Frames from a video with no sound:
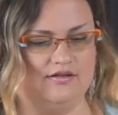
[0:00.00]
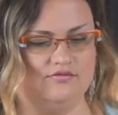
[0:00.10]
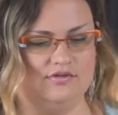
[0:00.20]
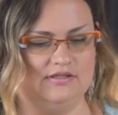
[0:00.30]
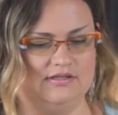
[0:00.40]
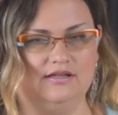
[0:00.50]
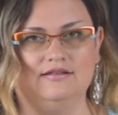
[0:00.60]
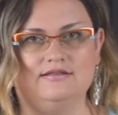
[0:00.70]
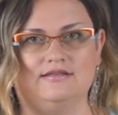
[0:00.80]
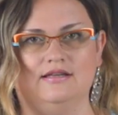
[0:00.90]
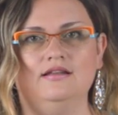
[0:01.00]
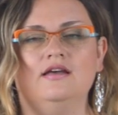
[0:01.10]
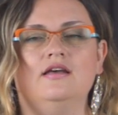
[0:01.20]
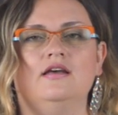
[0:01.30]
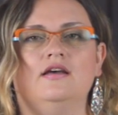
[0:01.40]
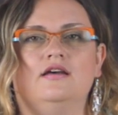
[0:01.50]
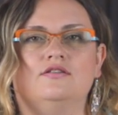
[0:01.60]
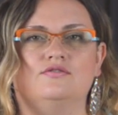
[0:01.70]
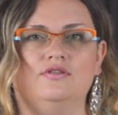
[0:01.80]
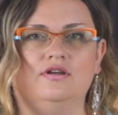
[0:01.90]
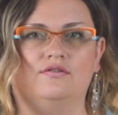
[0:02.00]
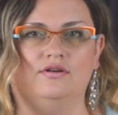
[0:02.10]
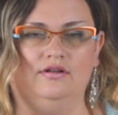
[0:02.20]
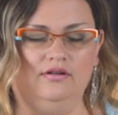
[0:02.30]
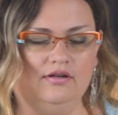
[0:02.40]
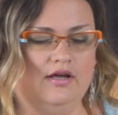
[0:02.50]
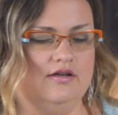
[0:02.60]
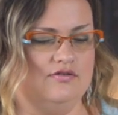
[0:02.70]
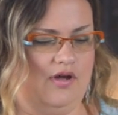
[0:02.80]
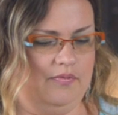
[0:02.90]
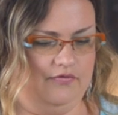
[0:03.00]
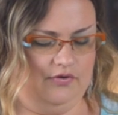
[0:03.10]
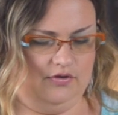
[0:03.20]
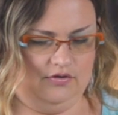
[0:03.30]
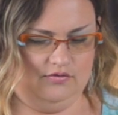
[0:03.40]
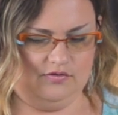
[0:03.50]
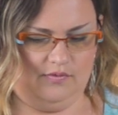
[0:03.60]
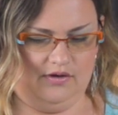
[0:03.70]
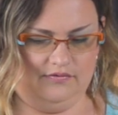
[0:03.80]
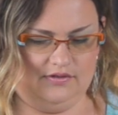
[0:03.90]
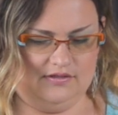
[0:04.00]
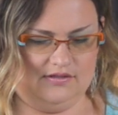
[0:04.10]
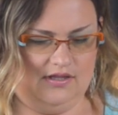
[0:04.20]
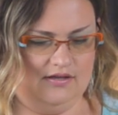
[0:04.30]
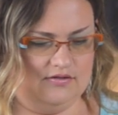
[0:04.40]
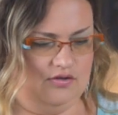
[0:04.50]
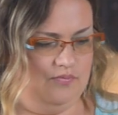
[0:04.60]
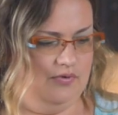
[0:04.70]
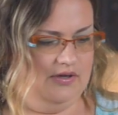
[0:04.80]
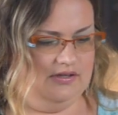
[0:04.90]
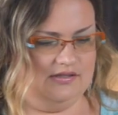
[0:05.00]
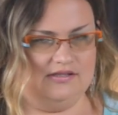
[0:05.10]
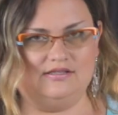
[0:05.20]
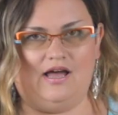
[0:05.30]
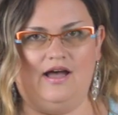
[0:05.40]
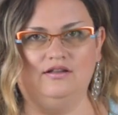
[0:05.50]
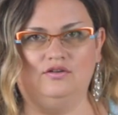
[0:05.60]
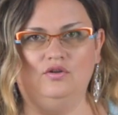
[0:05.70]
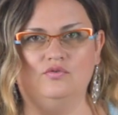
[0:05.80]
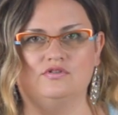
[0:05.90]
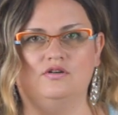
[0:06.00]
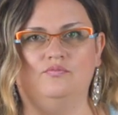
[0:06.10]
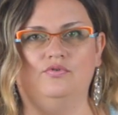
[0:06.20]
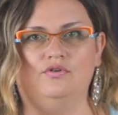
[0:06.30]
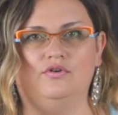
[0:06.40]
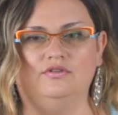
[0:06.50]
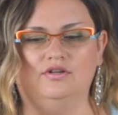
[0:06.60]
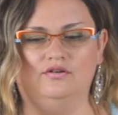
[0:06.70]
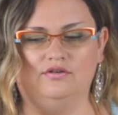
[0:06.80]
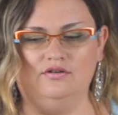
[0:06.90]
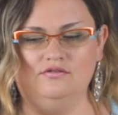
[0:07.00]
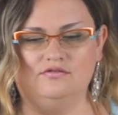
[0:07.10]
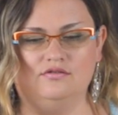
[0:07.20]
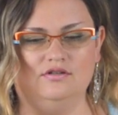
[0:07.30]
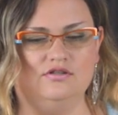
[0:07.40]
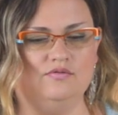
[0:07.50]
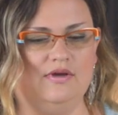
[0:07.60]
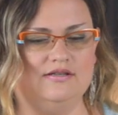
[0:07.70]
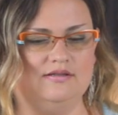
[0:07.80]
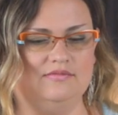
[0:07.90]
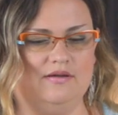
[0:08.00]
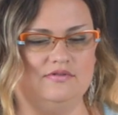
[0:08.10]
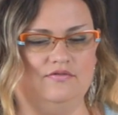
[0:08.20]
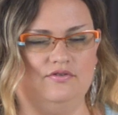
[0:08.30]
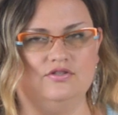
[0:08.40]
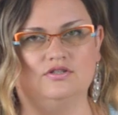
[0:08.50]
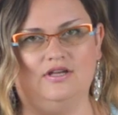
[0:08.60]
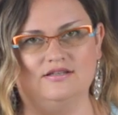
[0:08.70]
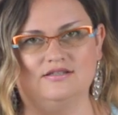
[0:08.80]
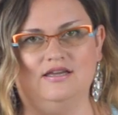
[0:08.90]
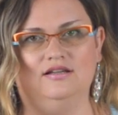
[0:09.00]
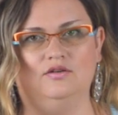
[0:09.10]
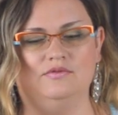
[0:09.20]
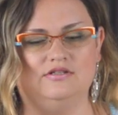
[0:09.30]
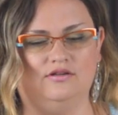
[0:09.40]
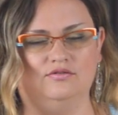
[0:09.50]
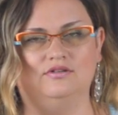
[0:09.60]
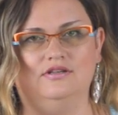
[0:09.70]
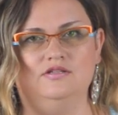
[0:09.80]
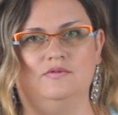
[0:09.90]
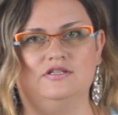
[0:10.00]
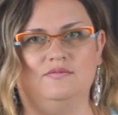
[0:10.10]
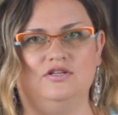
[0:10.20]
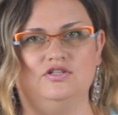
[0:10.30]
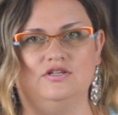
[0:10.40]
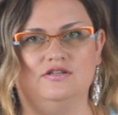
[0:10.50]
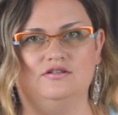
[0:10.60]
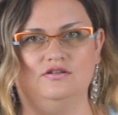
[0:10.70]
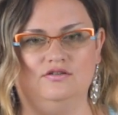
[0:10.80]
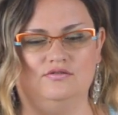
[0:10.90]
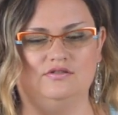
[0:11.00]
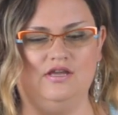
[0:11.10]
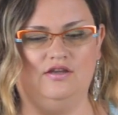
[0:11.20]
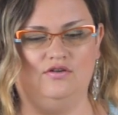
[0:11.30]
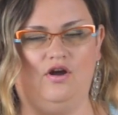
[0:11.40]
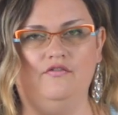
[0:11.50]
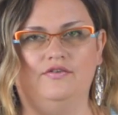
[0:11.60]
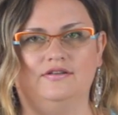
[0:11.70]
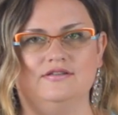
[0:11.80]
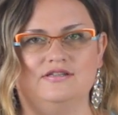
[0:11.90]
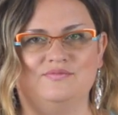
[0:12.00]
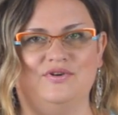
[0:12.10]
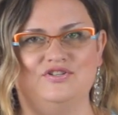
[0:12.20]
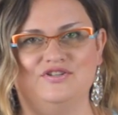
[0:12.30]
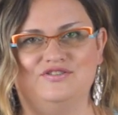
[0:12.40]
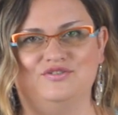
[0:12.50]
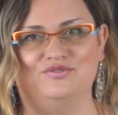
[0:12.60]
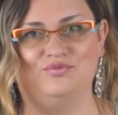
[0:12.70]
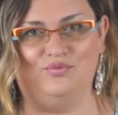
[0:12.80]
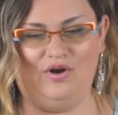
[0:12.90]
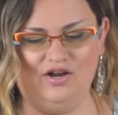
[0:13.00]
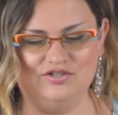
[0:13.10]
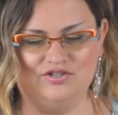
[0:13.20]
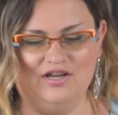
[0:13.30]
likes to stick the skin to the grill. So I prefer to use one of these things and you put it inside, close it and put it on the grill. So this way, sometimes the fish does get a little bit stuck to this, but it's much easier to take it off. And this is much easier to wash.